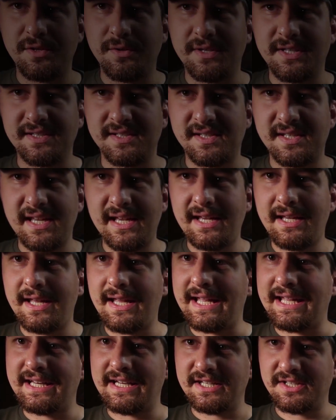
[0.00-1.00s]
you can see,
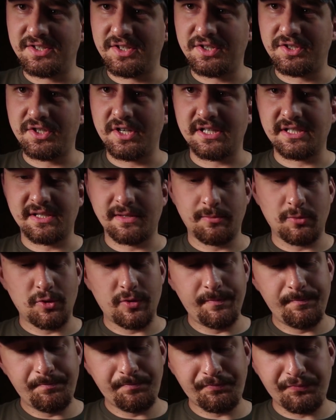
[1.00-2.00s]
it is
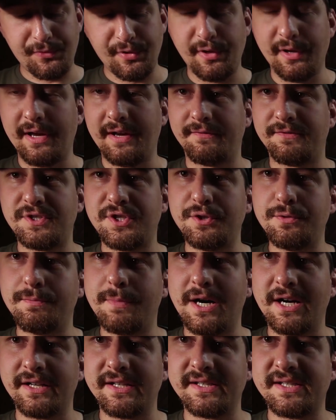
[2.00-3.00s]
adjustable. You have two
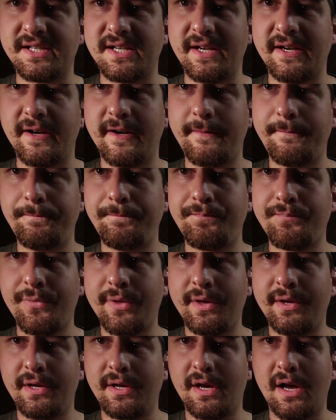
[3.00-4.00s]
buttons here,
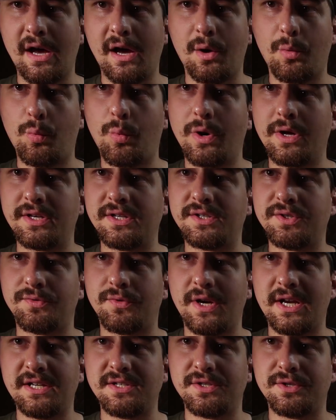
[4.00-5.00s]
one to
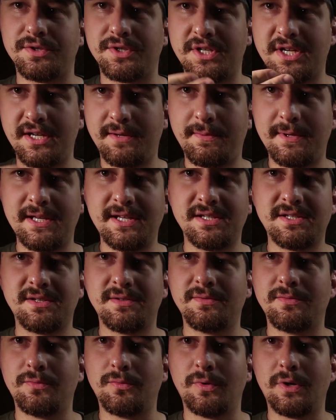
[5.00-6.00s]
raise your cheek piece,
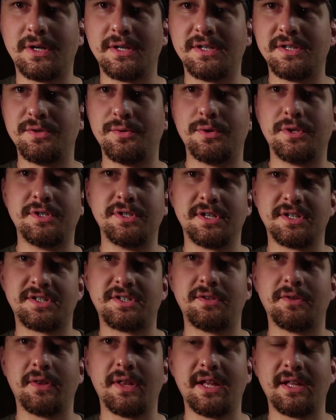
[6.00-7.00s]
one to
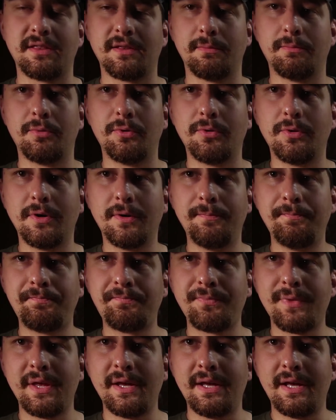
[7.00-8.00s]
adjust your length of pull.
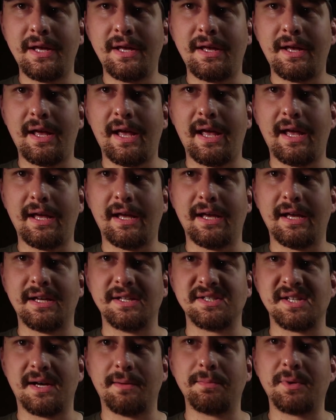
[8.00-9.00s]

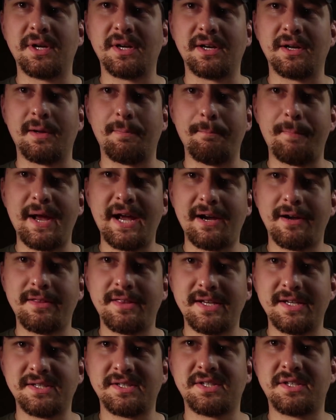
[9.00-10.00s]
And I'm going to compare
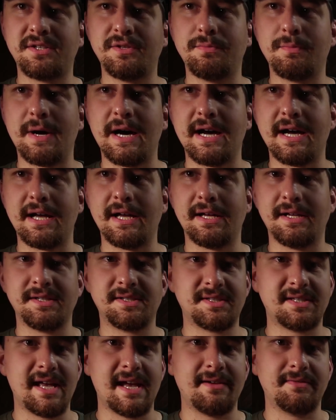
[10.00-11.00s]
this to my
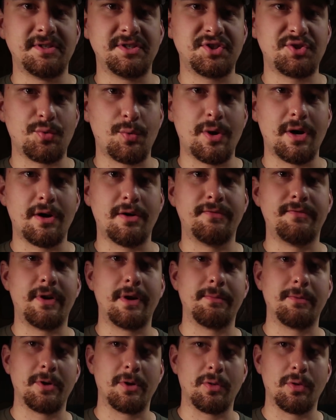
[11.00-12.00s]
Savage 12
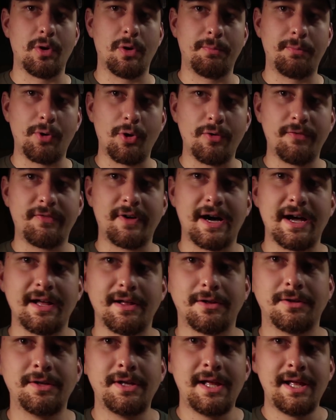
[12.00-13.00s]
Varminter Low
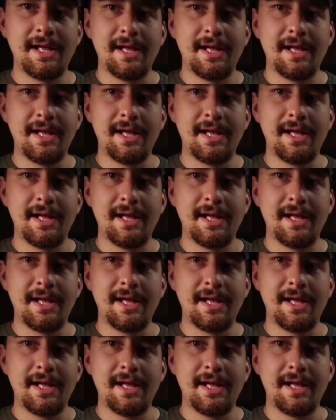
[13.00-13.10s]
Profile